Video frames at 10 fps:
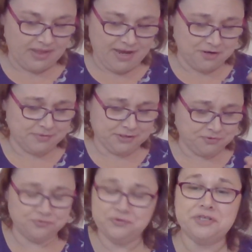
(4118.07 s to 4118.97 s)
it was
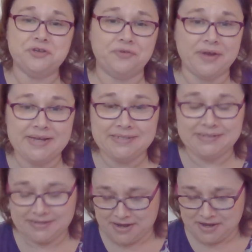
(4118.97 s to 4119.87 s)
really
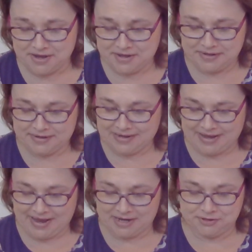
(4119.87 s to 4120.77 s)
great. I
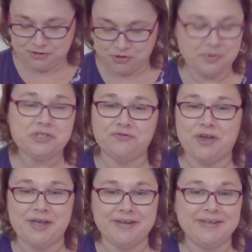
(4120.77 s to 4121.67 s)
had so much
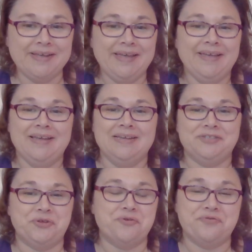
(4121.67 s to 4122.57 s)
fun.
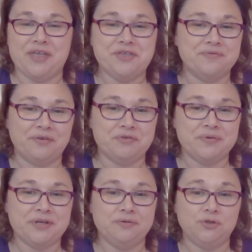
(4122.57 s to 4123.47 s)
So thank you
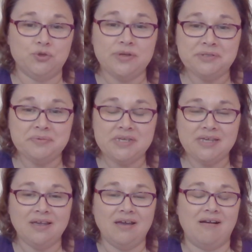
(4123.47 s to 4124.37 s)
everyone who joined
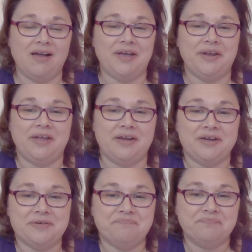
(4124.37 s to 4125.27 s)
me
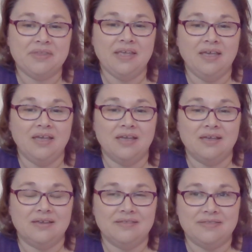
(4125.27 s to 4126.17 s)
on
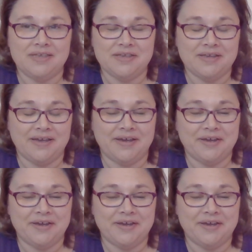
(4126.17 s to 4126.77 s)
the